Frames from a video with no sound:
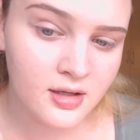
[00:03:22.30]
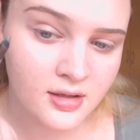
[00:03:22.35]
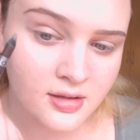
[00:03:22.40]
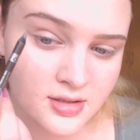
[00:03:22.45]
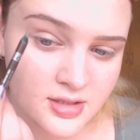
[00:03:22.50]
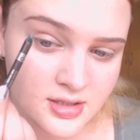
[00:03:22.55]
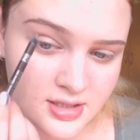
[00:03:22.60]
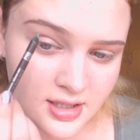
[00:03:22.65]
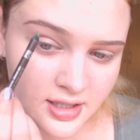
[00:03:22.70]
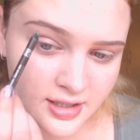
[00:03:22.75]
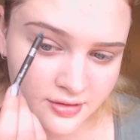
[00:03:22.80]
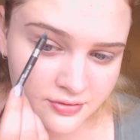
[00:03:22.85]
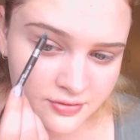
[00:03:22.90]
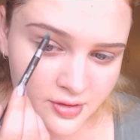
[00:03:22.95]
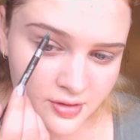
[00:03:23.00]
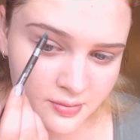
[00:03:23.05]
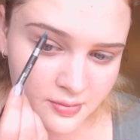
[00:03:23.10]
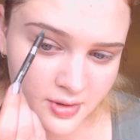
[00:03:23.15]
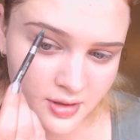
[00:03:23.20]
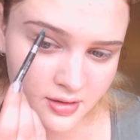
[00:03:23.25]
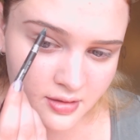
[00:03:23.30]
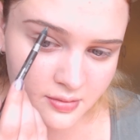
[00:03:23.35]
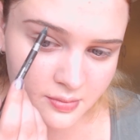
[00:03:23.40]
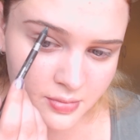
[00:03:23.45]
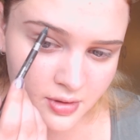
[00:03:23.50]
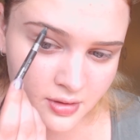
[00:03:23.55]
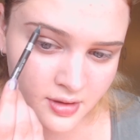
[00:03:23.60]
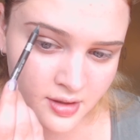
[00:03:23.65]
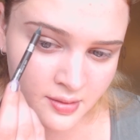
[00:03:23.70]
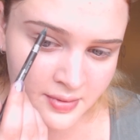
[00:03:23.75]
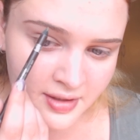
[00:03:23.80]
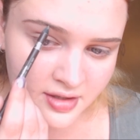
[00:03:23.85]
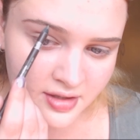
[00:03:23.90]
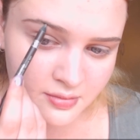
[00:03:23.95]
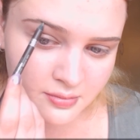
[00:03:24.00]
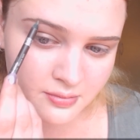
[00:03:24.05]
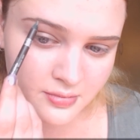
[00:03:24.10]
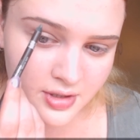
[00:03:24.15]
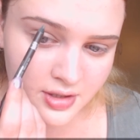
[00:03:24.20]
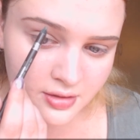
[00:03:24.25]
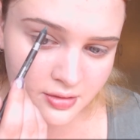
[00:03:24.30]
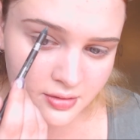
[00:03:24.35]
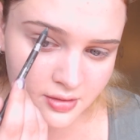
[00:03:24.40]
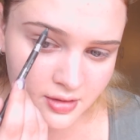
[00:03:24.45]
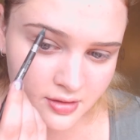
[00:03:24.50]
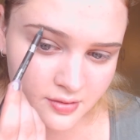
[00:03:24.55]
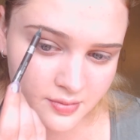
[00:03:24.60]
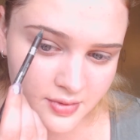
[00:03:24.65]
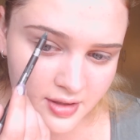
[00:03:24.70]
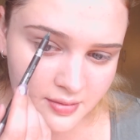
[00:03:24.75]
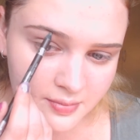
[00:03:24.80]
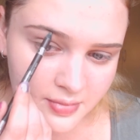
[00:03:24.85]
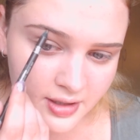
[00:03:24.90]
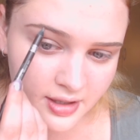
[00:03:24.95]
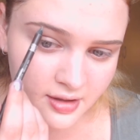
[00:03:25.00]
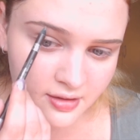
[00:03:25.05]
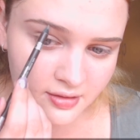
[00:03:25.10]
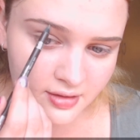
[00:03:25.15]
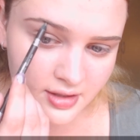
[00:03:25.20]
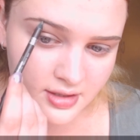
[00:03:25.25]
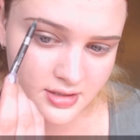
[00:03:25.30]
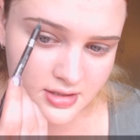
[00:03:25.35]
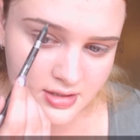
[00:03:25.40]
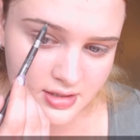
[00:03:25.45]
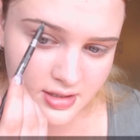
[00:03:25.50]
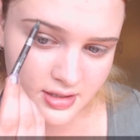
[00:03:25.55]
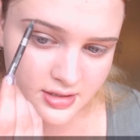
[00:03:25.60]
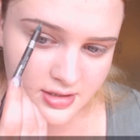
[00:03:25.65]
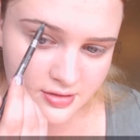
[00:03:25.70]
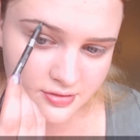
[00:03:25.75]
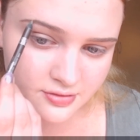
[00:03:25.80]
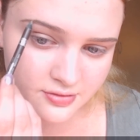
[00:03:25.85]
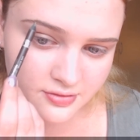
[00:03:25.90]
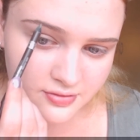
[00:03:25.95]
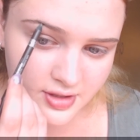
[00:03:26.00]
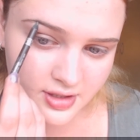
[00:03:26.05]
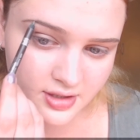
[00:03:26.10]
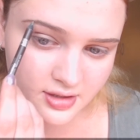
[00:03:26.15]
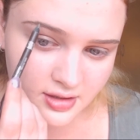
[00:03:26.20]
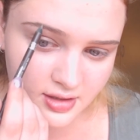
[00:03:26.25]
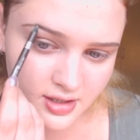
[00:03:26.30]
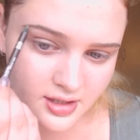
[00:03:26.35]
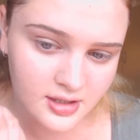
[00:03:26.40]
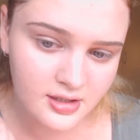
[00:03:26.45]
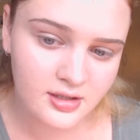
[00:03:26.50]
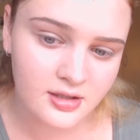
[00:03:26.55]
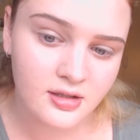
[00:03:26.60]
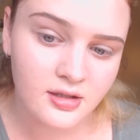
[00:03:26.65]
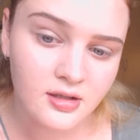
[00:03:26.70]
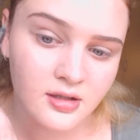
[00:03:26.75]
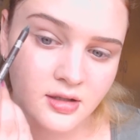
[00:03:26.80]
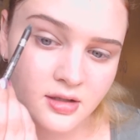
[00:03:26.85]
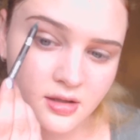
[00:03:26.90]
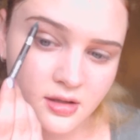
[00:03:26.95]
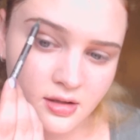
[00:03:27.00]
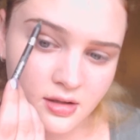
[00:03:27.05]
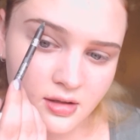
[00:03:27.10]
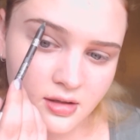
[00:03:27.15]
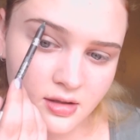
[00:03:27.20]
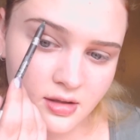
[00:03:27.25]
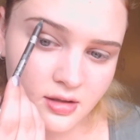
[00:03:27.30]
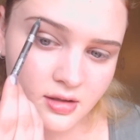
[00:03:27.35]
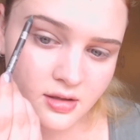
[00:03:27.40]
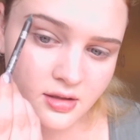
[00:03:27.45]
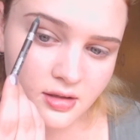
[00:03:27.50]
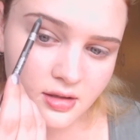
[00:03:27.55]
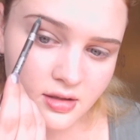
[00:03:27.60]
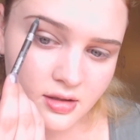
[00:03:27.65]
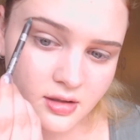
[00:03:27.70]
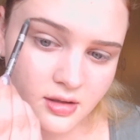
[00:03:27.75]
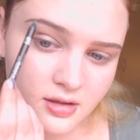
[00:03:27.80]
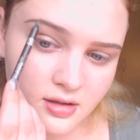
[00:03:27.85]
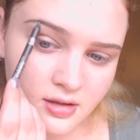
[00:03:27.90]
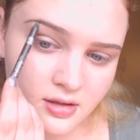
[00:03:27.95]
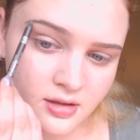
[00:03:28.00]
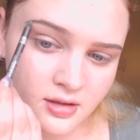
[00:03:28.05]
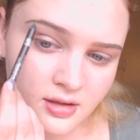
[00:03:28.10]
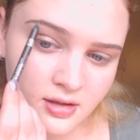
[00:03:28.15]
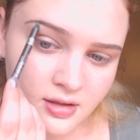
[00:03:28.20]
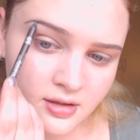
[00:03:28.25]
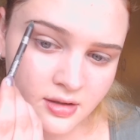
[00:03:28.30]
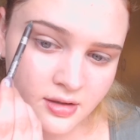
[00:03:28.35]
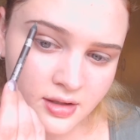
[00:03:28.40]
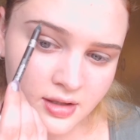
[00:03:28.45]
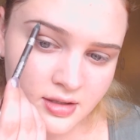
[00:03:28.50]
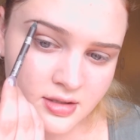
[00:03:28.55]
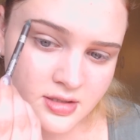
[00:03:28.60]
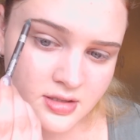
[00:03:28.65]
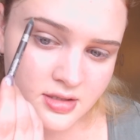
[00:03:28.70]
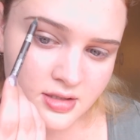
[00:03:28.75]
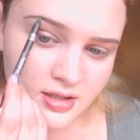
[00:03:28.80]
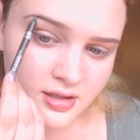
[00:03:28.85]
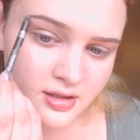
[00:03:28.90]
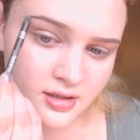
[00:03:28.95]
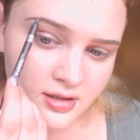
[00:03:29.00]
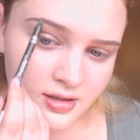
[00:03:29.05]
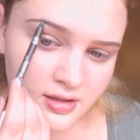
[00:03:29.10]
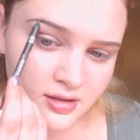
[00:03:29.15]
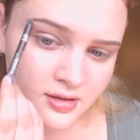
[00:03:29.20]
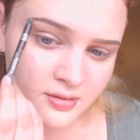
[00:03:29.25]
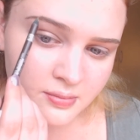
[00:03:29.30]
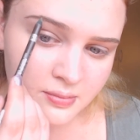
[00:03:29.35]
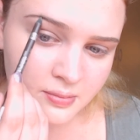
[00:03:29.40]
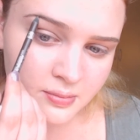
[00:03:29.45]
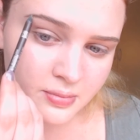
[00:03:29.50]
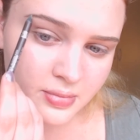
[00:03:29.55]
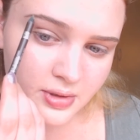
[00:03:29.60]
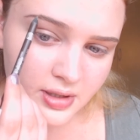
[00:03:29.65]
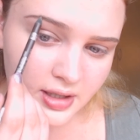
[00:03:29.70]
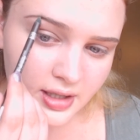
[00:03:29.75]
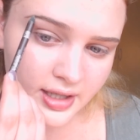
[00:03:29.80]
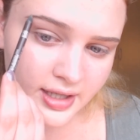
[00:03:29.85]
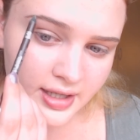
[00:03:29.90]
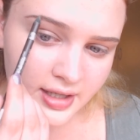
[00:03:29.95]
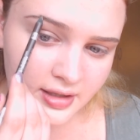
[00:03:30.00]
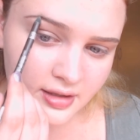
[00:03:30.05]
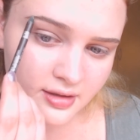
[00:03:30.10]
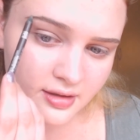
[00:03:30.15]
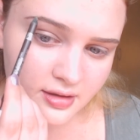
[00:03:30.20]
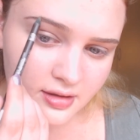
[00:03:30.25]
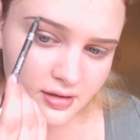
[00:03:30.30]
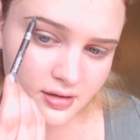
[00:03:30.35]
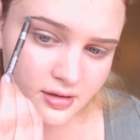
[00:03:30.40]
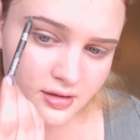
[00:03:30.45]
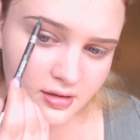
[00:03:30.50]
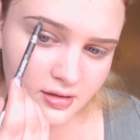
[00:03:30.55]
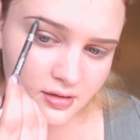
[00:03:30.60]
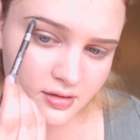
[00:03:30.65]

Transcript: And starting from about the middle of my brow, I just like to fill in any areas that are blank.